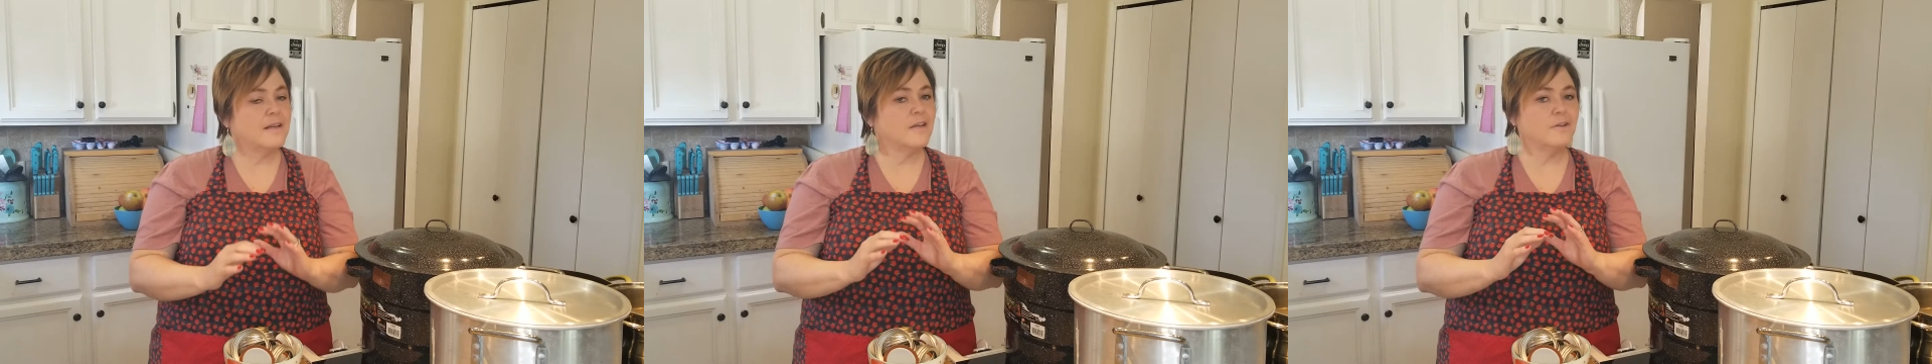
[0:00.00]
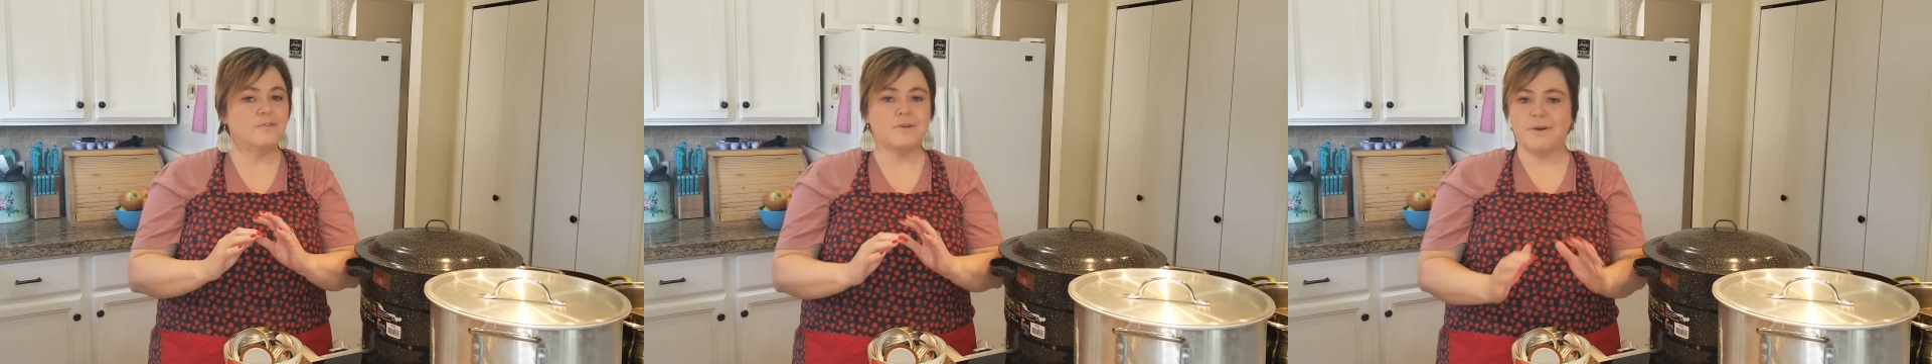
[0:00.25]

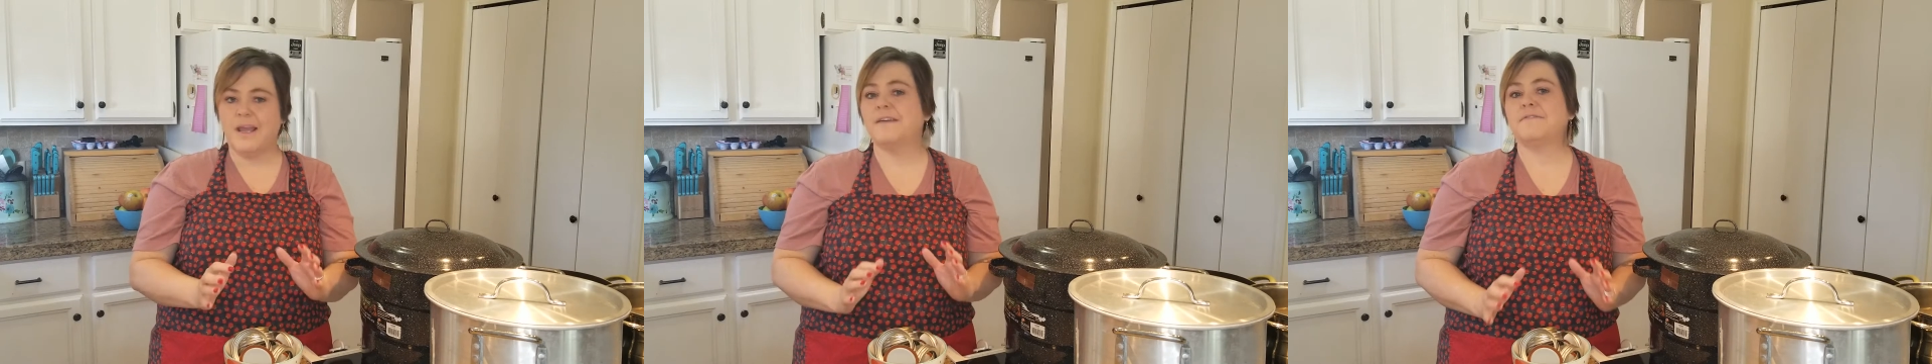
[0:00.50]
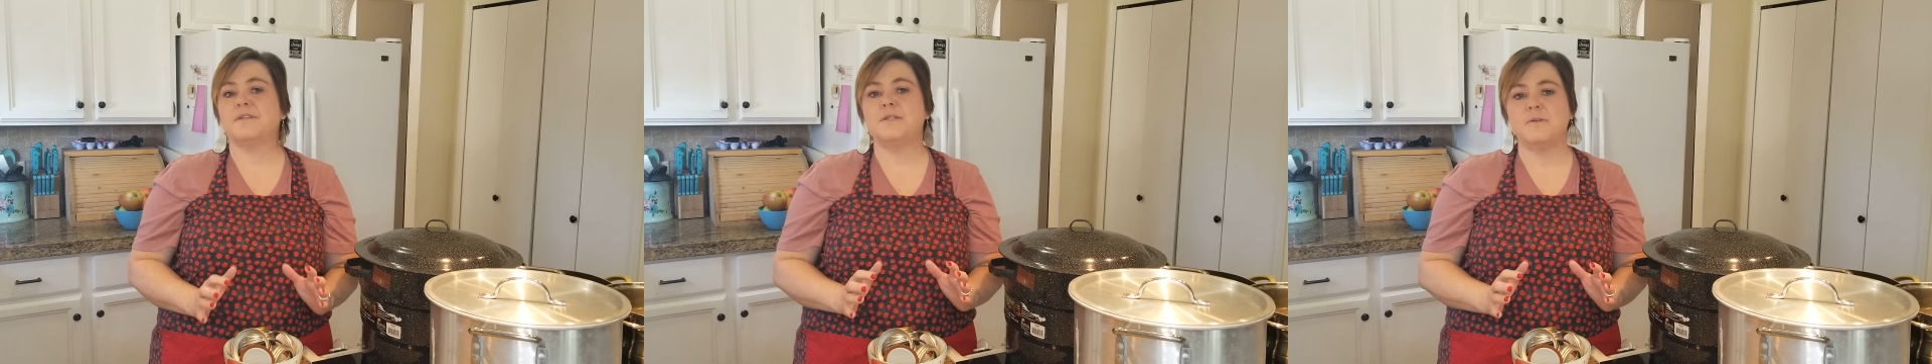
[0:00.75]
You don't
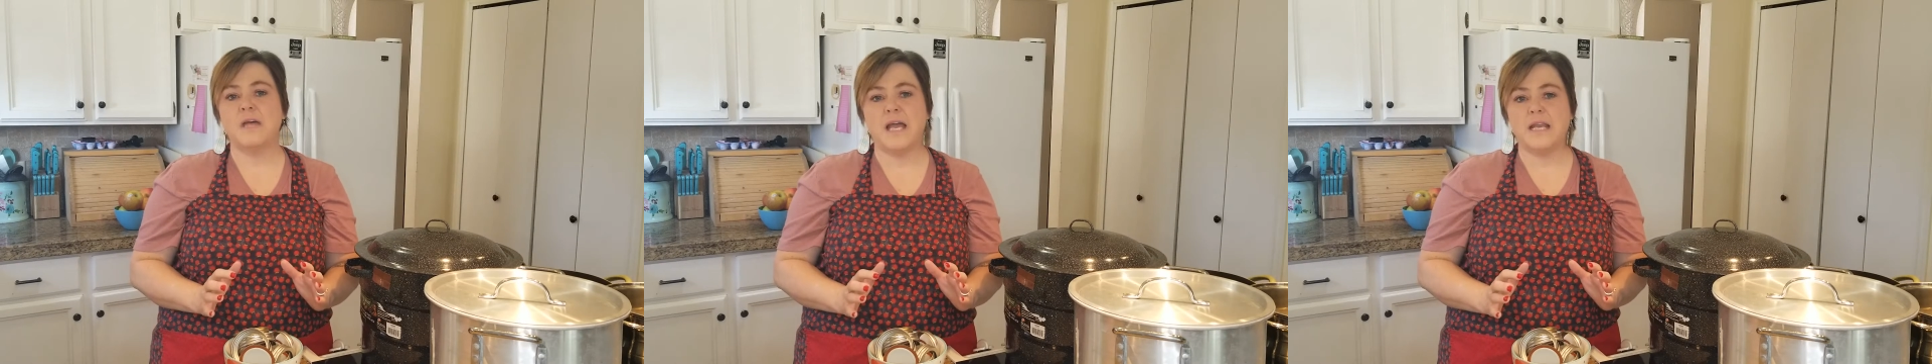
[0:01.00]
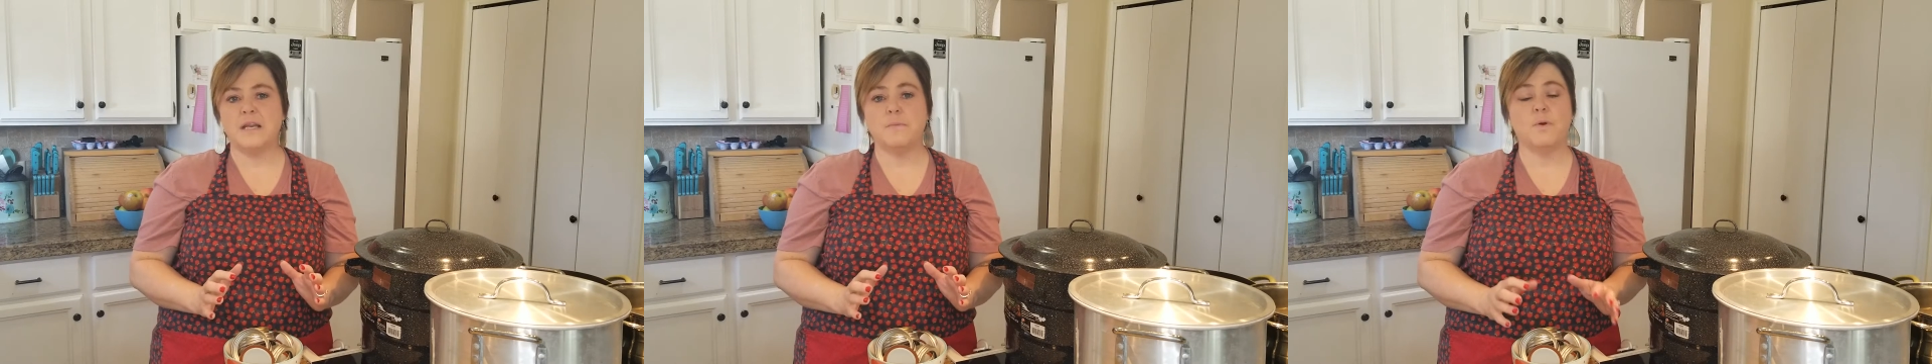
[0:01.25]
have to do
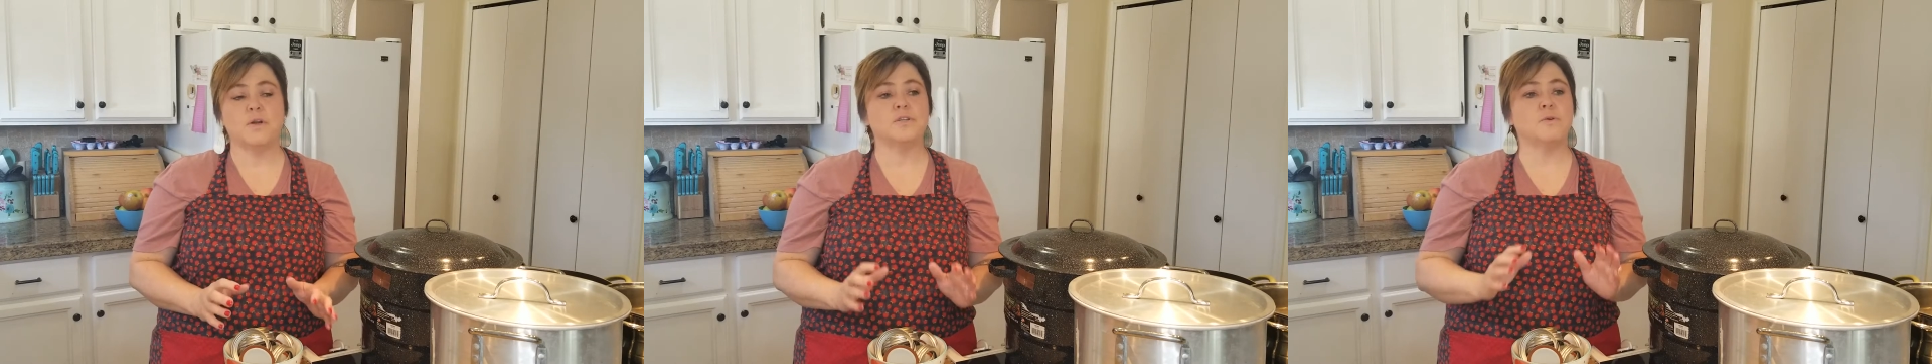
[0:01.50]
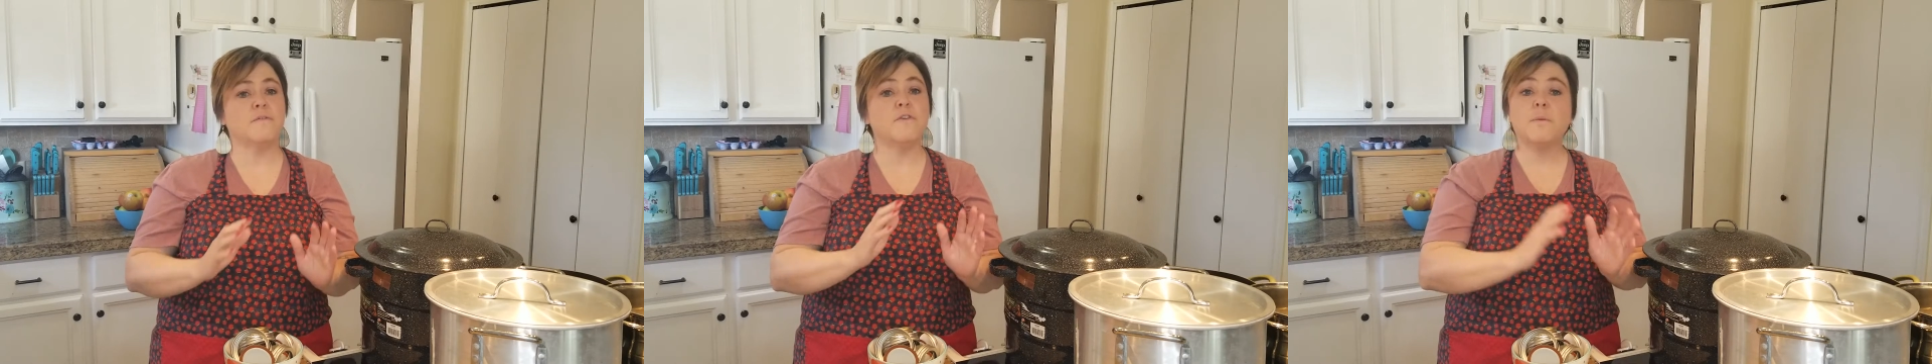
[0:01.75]
that anymore.
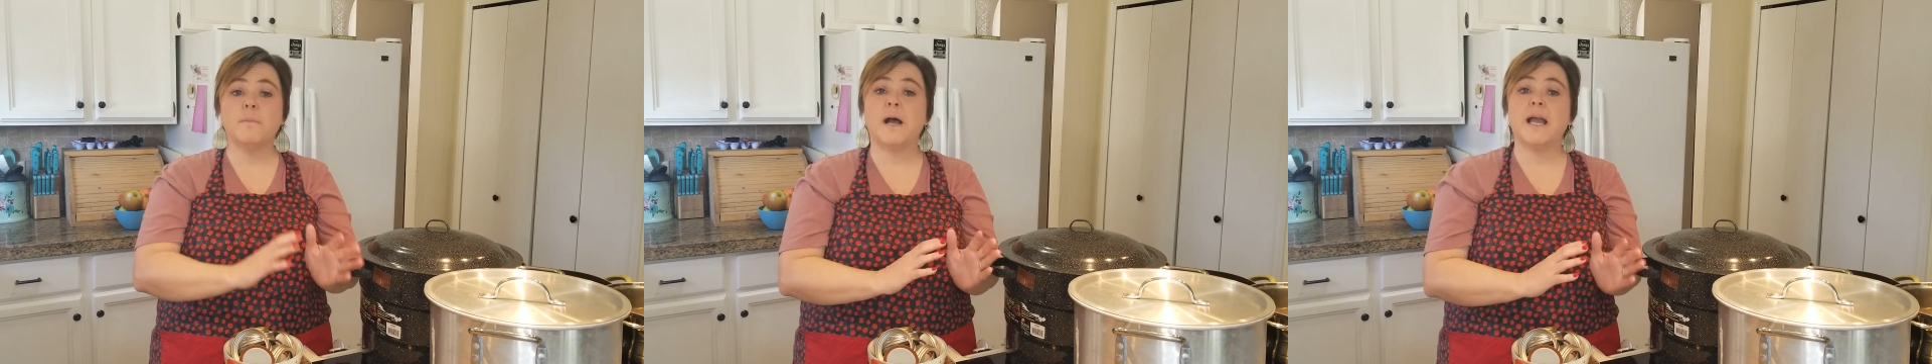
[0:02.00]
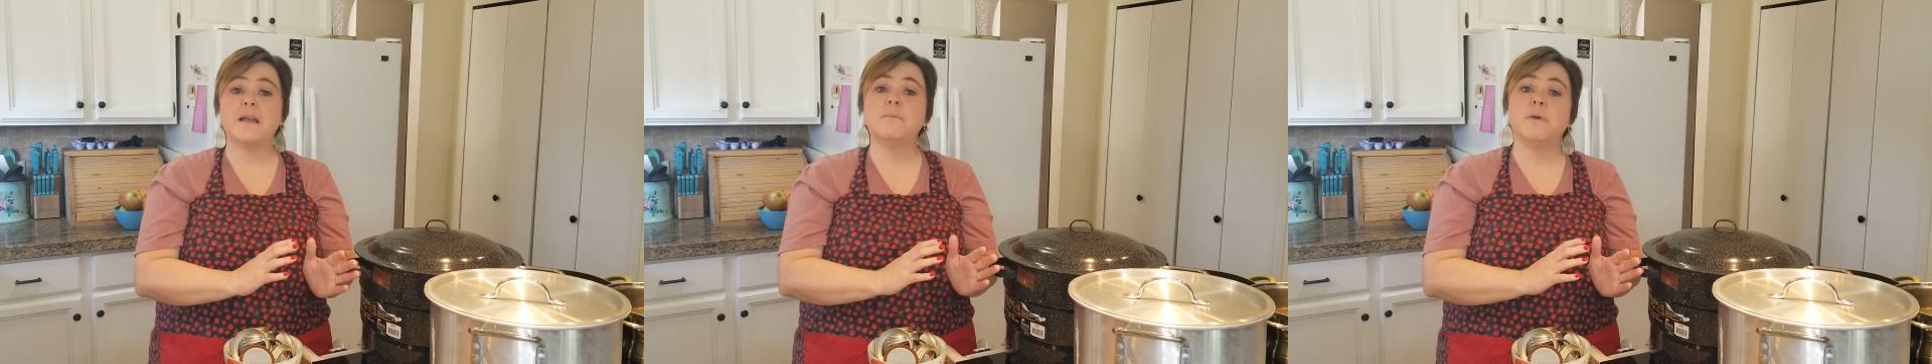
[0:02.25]
So if you're buying